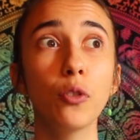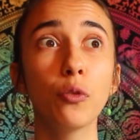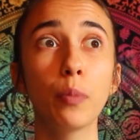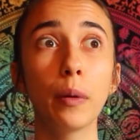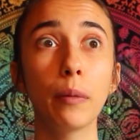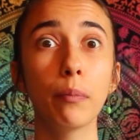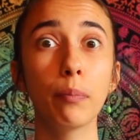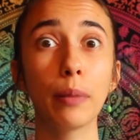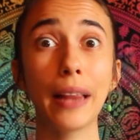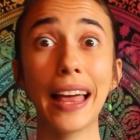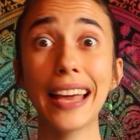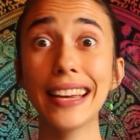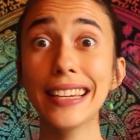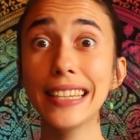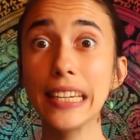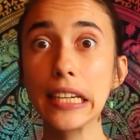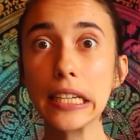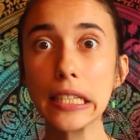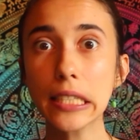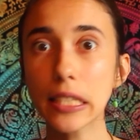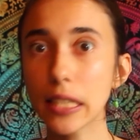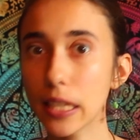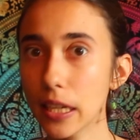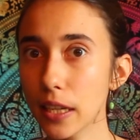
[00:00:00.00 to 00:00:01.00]
you've been
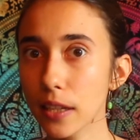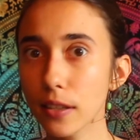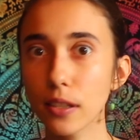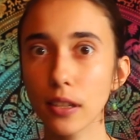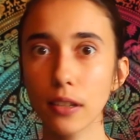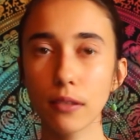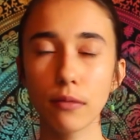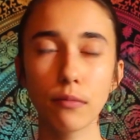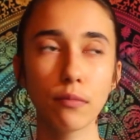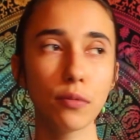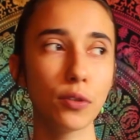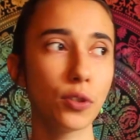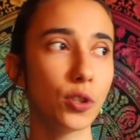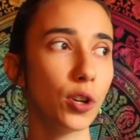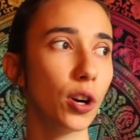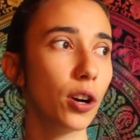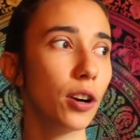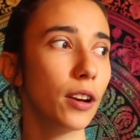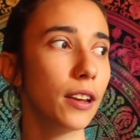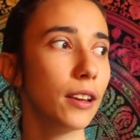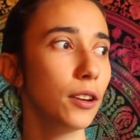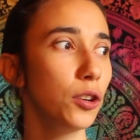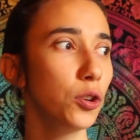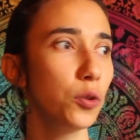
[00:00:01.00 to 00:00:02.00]
planting seeds and
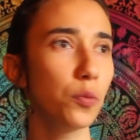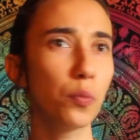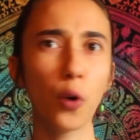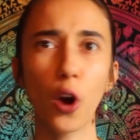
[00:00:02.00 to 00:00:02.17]
starting new